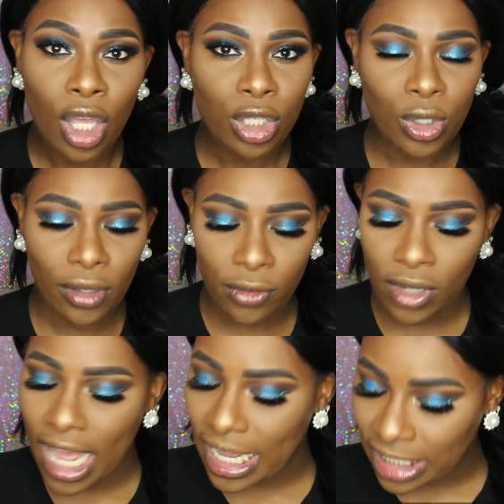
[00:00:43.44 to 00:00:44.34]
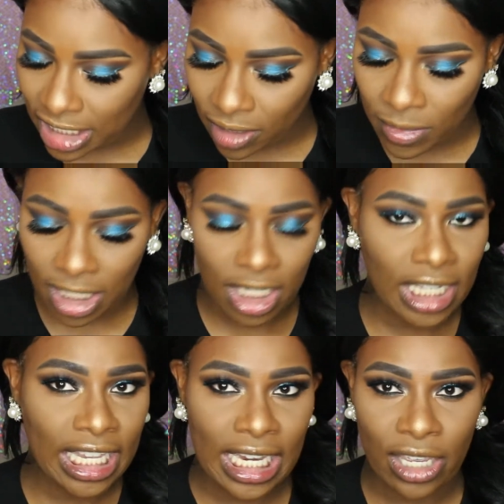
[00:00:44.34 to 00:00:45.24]
So if you guys see me
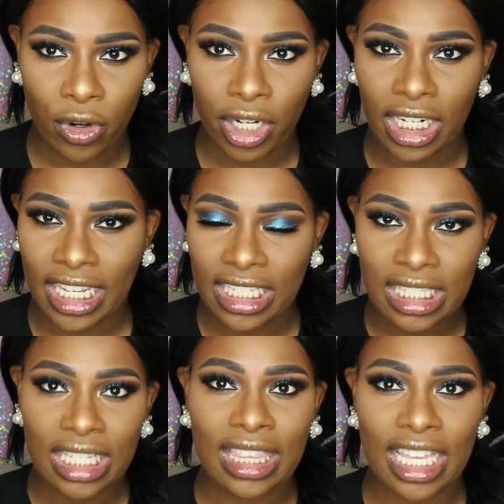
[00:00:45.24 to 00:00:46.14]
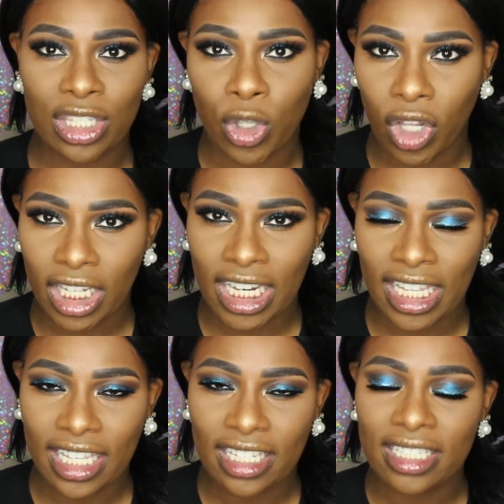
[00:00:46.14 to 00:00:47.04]
looking down or glancing, that's all it
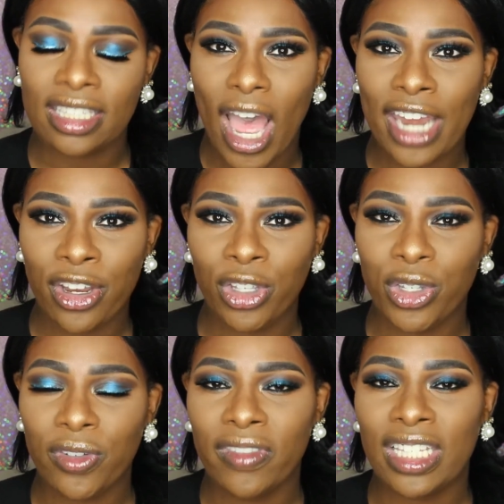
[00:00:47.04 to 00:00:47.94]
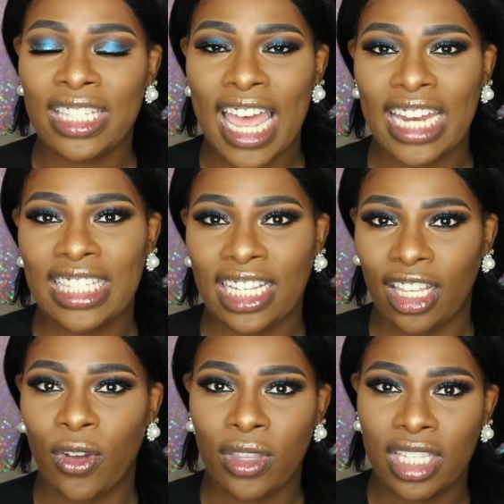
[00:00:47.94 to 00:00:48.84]
is. I know you've decided to
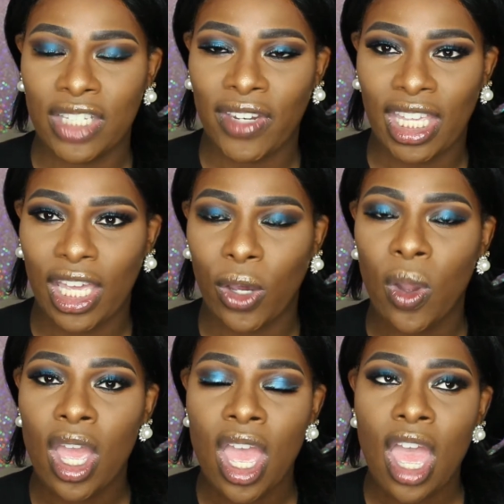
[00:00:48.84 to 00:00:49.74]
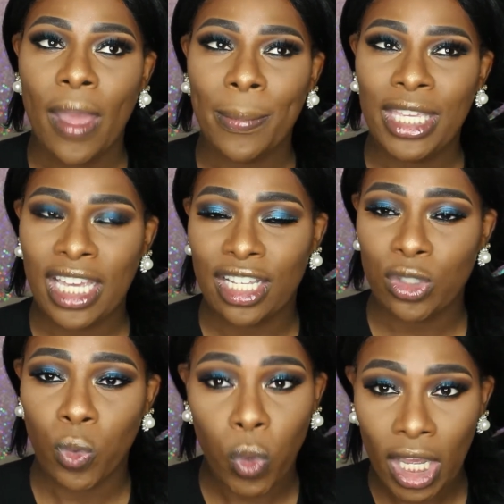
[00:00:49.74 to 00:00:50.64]
click on this video
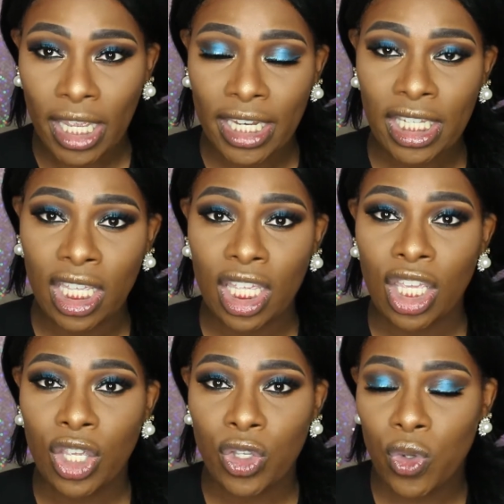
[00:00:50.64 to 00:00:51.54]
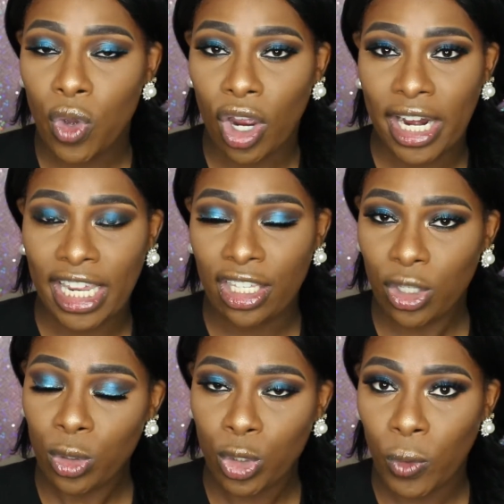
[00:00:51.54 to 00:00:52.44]
because one, you are a
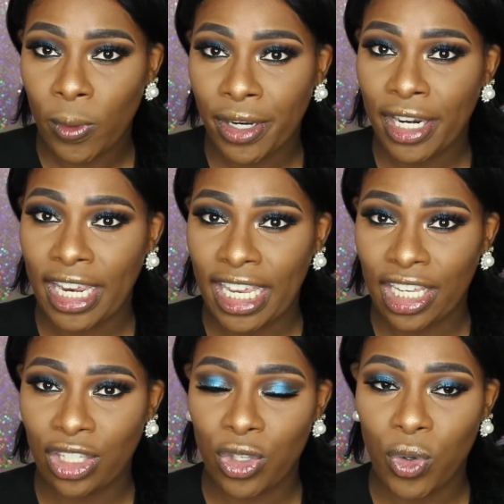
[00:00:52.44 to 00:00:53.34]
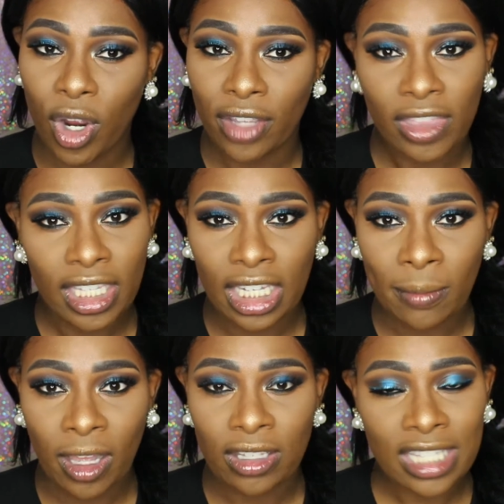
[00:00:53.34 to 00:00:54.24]
YouTuber and you are thinking
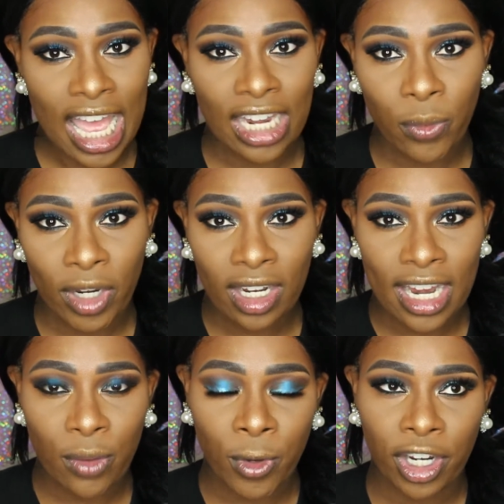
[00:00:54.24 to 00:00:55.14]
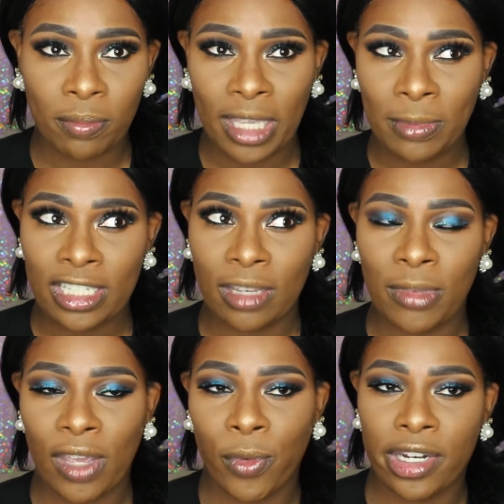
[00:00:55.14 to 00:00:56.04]
about signing with a network, maybe
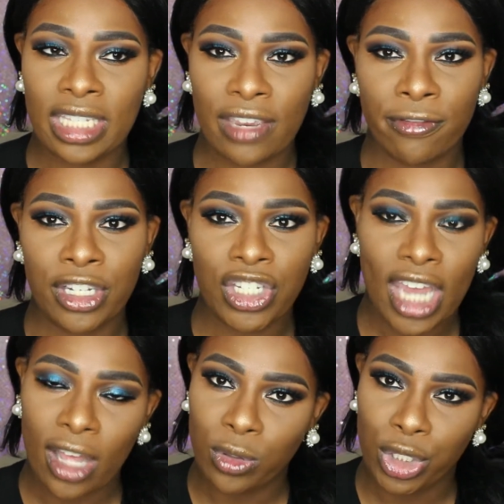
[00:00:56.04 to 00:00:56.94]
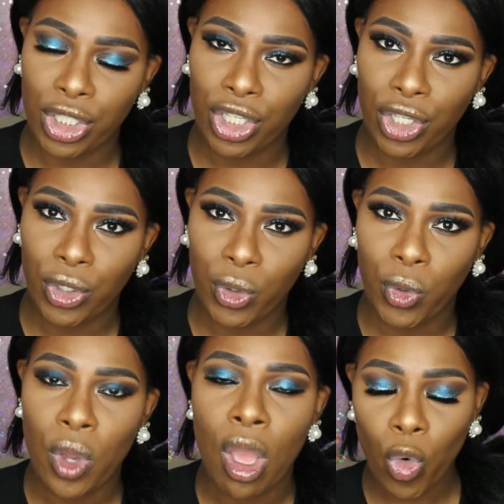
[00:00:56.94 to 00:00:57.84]
some networks have reached out to
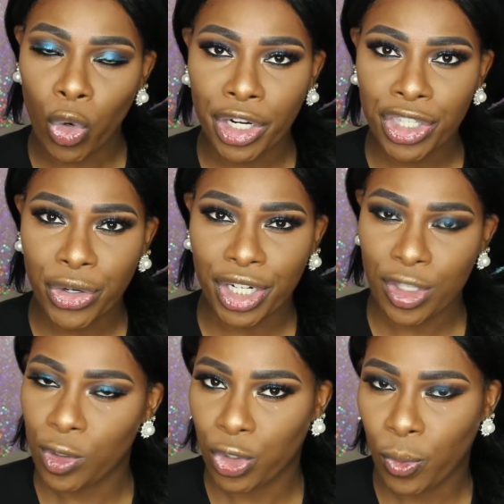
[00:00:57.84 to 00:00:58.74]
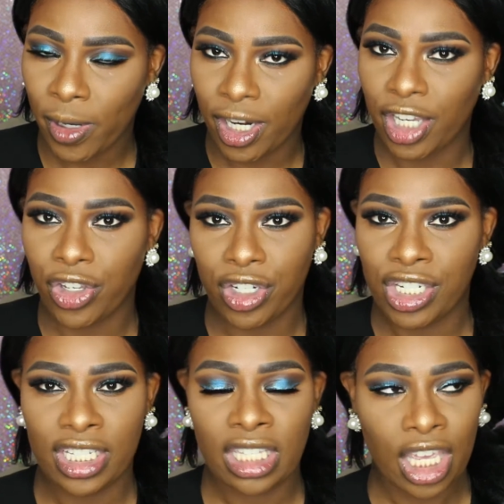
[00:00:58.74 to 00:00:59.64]
you, or you're a YouTuber and you're
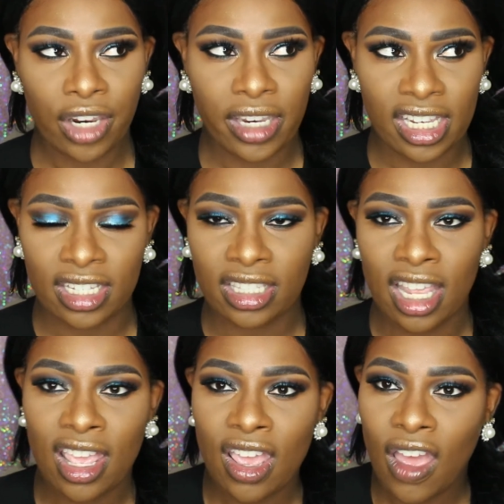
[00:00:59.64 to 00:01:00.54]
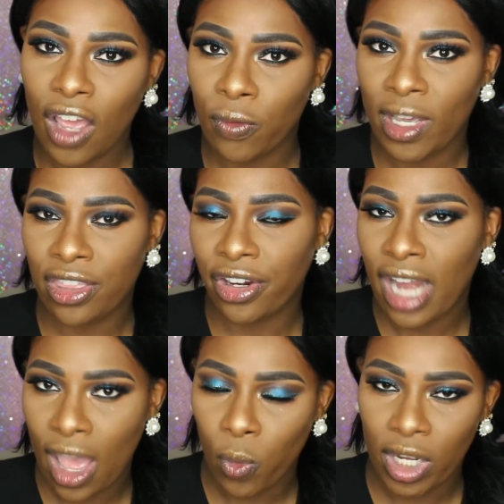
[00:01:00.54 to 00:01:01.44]
just curious of whether or
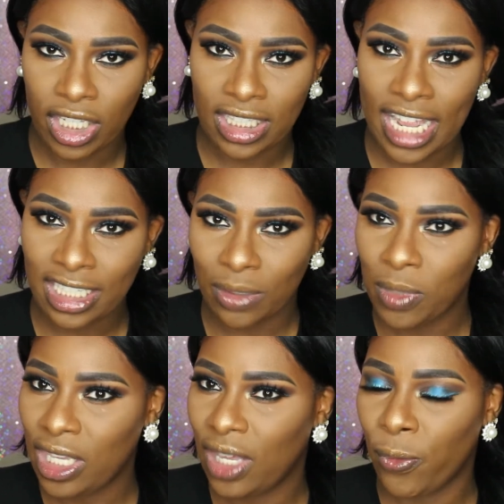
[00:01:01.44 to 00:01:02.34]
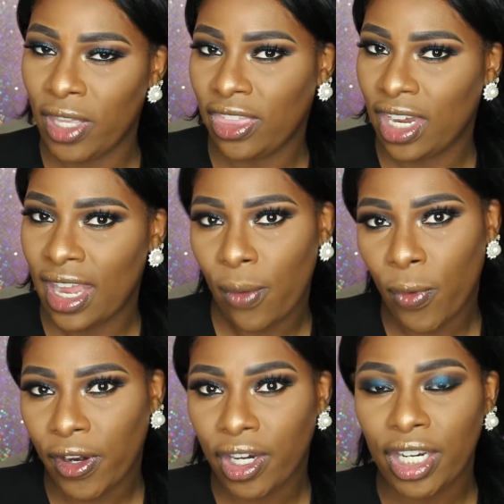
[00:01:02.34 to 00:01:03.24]
not what it's like to be with a
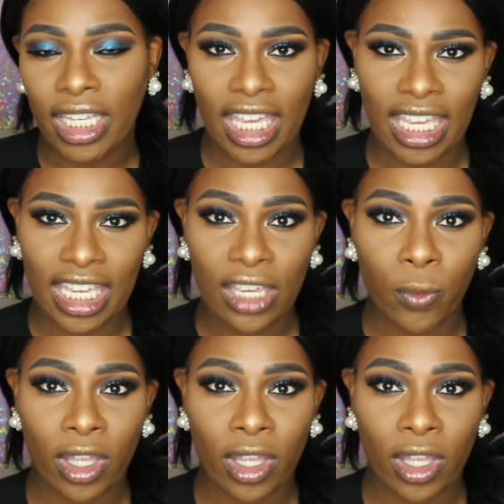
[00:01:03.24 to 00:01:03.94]
network and